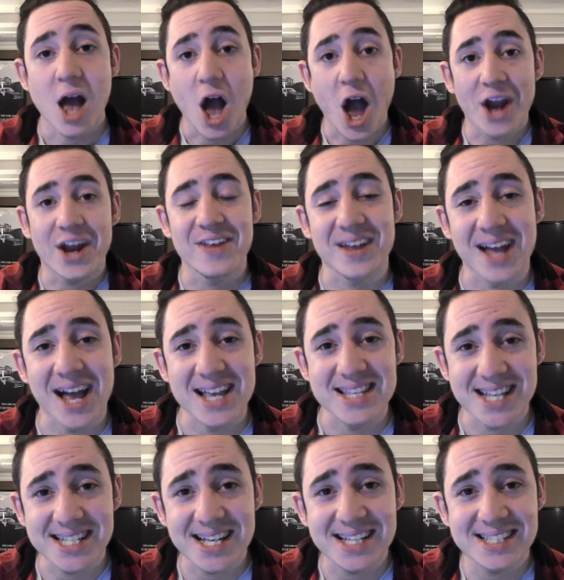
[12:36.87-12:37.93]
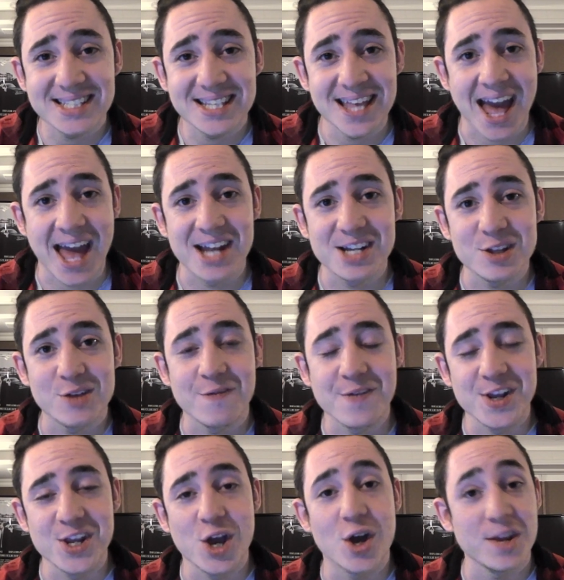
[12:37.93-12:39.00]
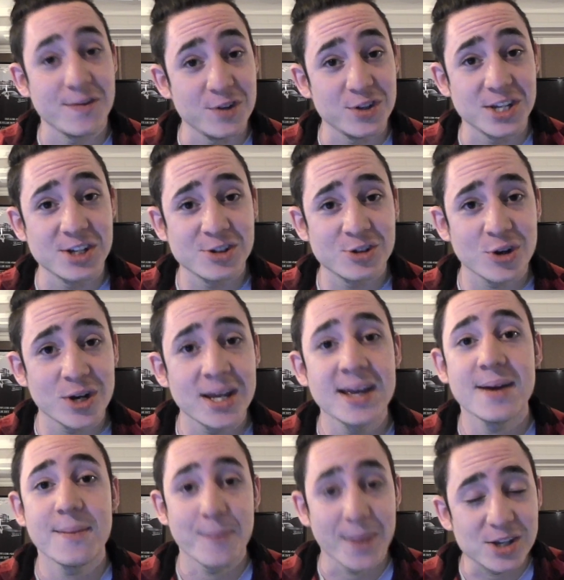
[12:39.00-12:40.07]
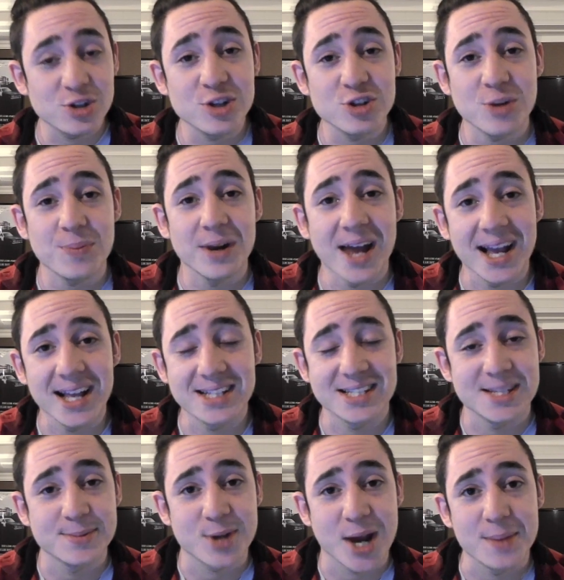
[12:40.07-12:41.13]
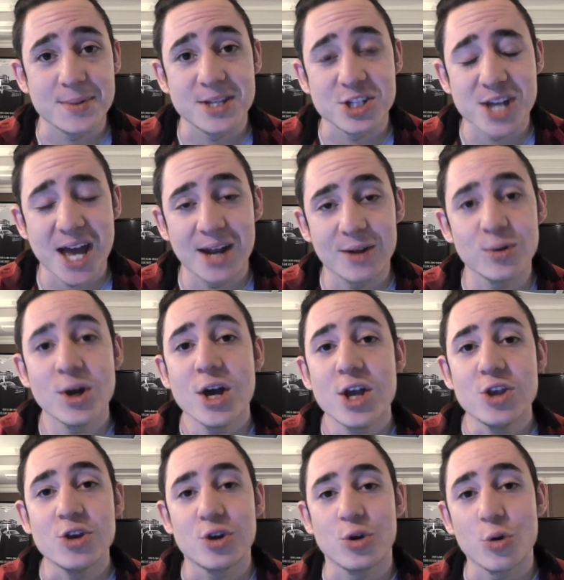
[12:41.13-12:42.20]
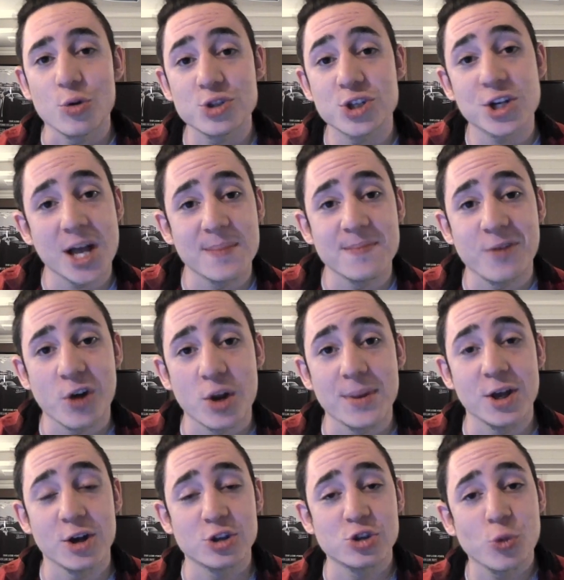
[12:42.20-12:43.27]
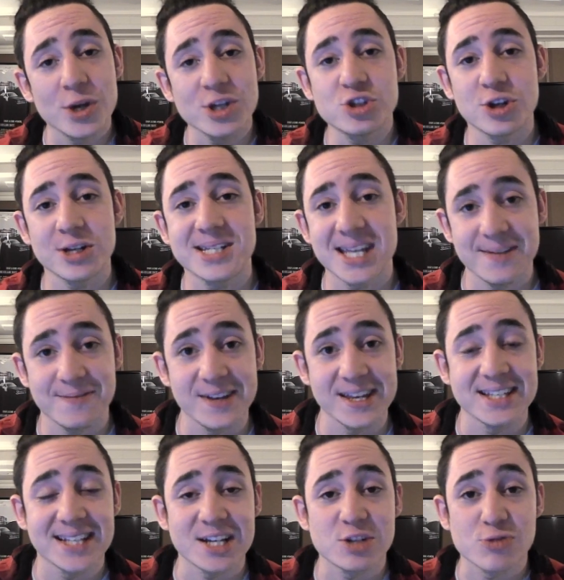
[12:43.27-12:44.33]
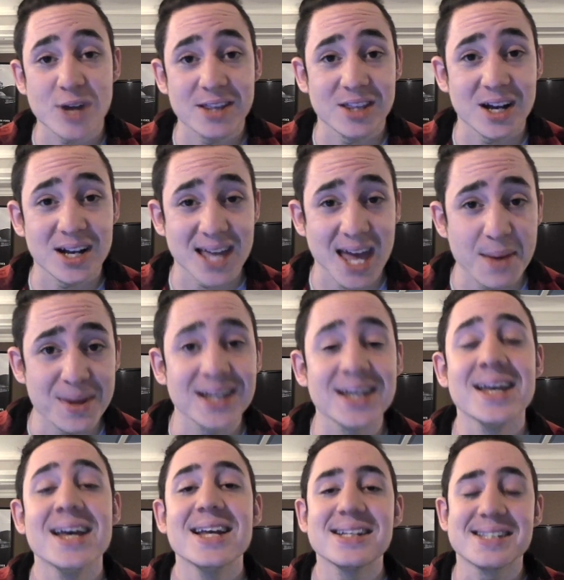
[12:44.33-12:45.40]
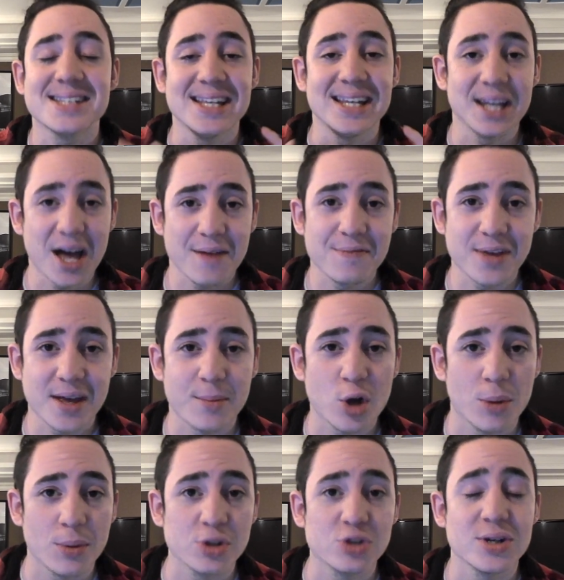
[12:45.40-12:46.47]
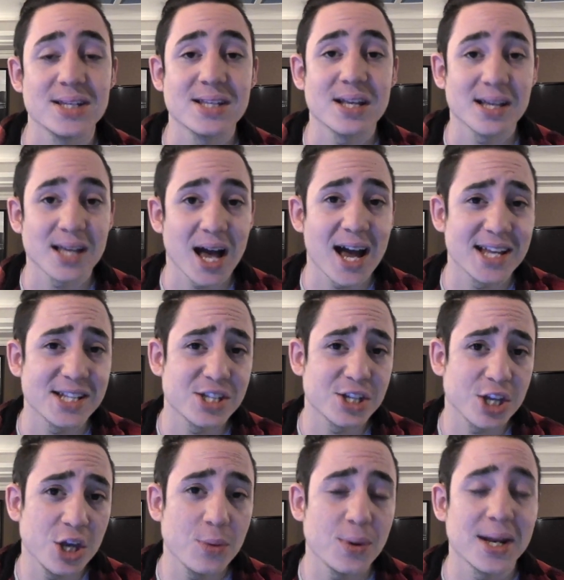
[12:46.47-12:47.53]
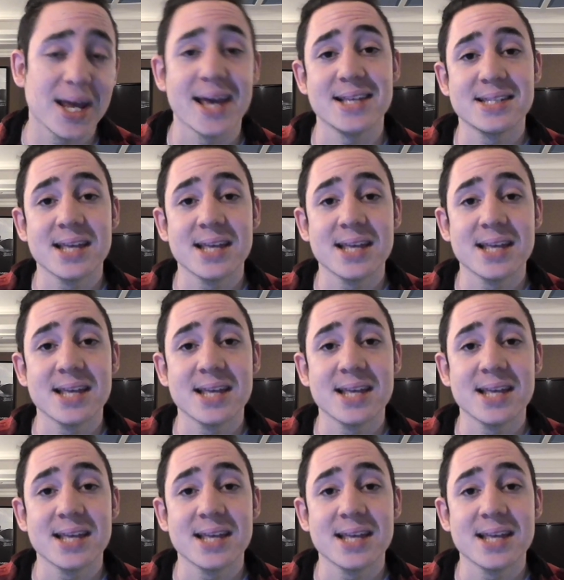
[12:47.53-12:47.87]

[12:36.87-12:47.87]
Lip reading: Okay then guys, that takes us to the end of the video. If you did enjoy, make sure you drop a like and subscribe to the channel. You can also come follow me on twitch.tv/radbargaming to see live game commentaries, guides, Q&As,